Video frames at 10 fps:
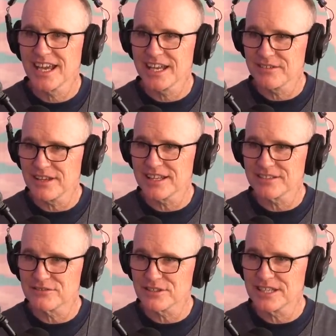And a
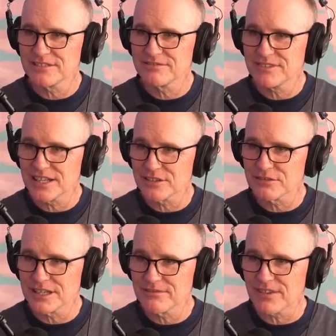green
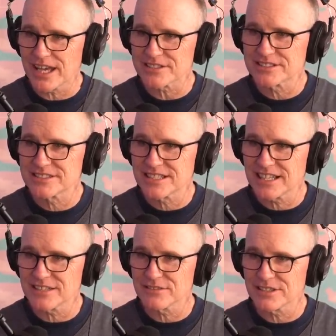vest
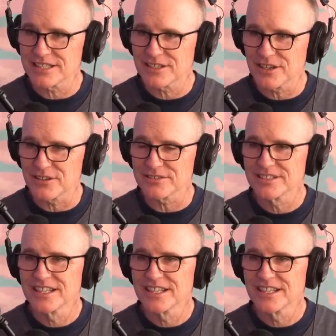and a green coat